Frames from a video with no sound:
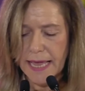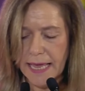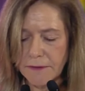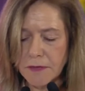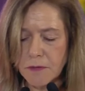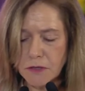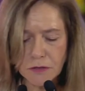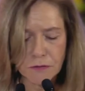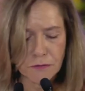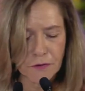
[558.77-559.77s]
Heavy
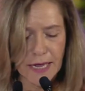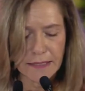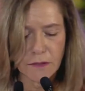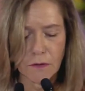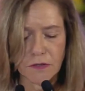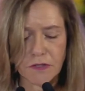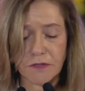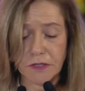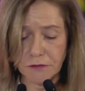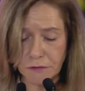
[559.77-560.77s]
monsoon rains
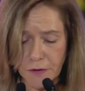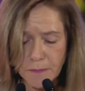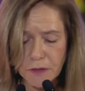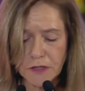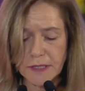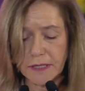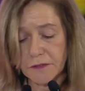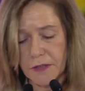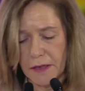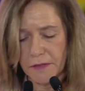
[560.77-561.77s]
caused disruption
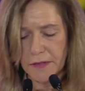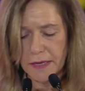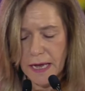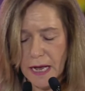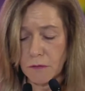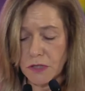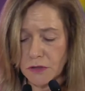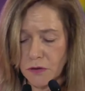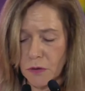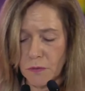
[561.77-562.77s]
and death, and we
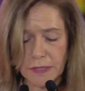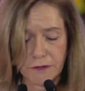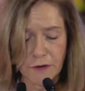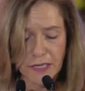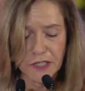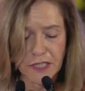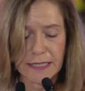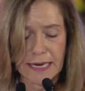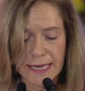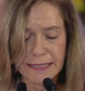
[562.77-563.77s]
saw with tragic
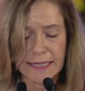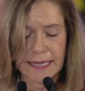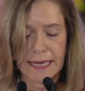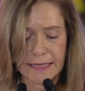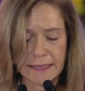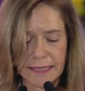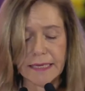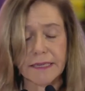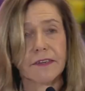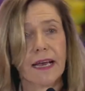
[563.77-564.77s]
landslides
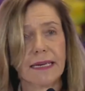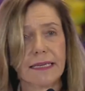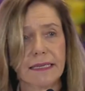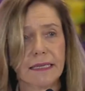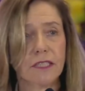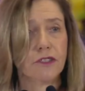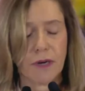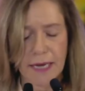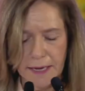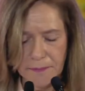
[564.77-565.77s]
in Kerala in
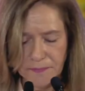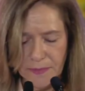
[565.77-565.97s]
July.